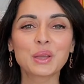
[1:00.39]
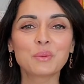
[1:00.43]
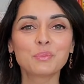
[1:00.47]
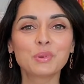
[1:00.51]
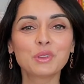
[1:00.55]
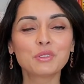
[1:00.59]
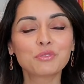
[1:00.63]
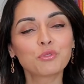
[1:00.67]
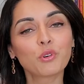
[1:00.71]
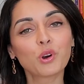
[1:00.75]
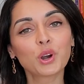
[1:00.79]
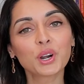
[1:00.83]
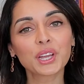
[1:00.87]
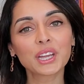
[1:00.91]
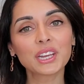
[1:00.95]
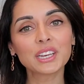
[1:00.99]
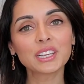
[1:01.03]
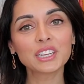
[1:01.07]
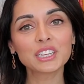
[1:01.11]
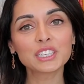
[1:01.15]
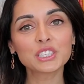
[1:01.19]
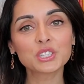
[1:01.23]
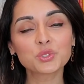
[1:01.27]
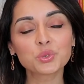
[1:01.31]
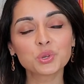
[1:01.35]
Before
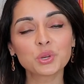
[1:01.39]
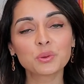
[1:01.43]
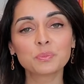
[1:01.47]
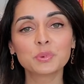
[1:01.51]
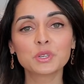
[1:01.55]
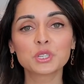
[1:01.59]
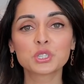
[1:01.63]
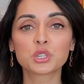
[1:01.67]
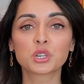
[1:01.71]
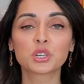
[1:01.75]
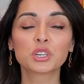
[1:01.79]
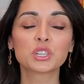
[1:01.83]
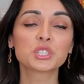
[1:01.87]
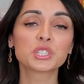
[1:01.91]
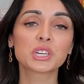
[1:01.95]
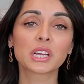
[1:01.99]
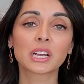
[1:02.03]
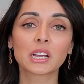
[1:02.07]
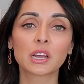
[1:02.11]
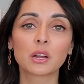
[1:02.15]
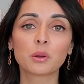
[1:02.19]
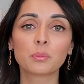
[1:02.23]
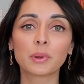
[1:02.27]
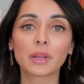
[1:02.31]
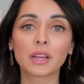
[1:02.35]
getting into it, be sure to
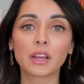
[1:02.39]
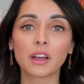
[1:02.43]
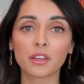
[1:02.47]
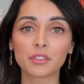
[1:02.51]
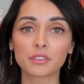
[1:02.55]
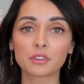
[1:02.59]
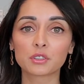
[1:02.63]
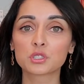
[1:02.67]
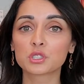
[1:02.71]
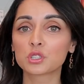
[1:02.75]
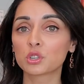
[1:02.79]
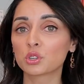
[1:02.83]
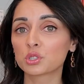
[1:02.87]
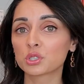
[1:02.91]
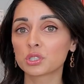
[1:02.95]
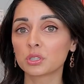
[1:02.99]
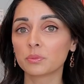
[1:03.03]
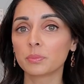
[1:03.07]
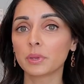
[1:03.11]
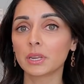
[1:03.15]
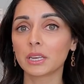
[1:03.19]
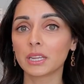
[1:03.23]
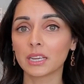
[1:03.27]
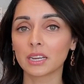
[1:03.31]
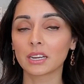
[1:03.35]
check out my other social
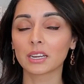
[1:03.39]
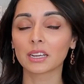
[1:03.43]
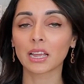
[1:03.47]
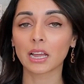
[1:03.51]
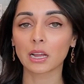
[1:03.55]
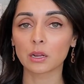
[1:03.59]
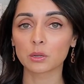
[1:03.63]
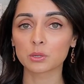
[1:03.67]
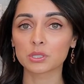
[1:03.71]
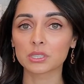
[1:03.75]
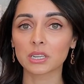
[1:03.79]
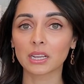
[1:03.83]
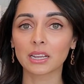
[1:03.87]
media accounts.